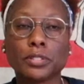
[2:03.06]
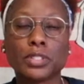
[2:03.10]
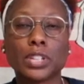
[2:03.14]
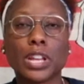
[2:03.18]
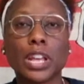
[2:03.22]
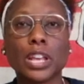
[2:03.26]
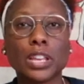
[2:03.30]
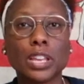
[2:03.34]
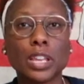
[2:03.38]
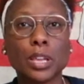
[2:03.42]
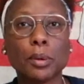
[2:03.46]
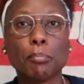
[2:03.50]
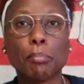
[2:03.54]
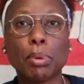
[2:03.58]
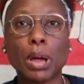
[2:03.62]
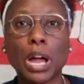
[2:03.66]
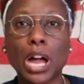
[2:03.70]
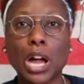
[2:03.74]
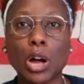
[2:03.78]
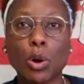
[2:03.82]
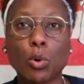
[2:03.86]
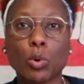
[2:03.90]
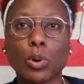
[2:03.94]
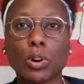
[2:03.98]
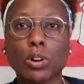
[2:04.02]
taking
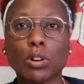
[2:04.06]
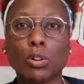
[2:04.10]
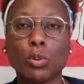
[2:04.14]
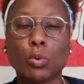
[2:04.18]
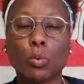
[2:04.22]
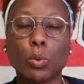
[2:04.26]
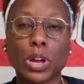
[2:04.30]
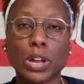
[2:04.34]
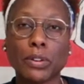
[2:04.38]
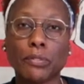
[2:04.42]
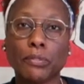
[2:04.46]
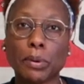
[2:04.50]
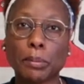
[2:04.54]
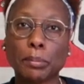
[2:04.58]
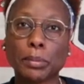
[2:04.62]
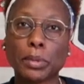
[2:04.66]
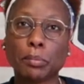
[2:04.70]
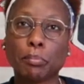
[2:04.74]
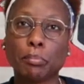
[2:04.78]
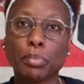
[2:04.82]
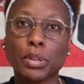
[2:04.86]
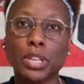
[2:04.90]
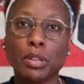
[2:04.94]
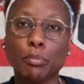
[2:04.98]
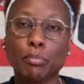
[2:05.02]
power away from the
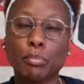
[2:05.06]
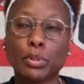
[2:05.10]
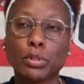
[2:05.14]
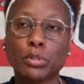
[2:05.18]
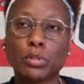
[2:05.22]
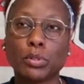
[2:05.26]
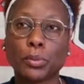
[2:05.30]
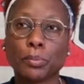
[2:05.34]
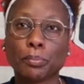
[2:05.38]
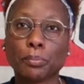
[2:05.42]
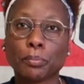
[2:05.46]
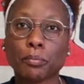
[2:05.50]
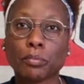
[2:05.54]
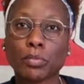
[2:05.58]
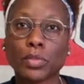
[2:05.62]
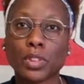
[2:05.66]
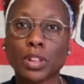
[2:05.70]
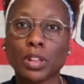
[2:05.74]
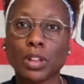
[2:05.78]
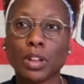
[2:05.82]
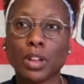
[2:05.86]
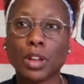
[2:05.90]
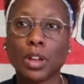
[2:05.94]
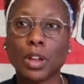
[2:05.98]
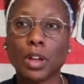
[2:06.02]
people
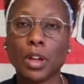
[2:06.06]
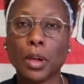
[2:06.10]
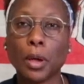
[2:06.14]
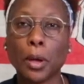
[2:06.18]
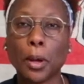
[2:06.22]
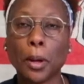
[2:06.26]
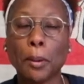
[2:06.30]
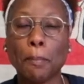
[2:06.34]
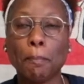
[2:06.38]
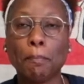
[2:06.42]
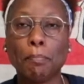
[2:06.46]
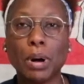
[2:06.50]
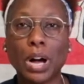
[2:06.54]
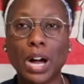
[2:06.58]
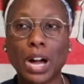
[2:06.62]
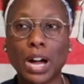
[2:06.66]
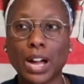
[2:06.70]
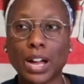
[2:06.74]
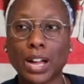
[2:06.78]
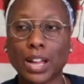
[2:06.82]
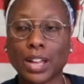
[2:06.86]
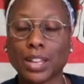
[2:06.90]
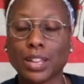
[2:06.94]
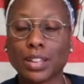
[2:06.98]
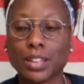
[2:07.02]

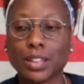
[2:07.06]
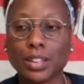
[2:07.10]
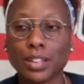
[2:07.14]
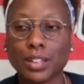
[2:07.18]
by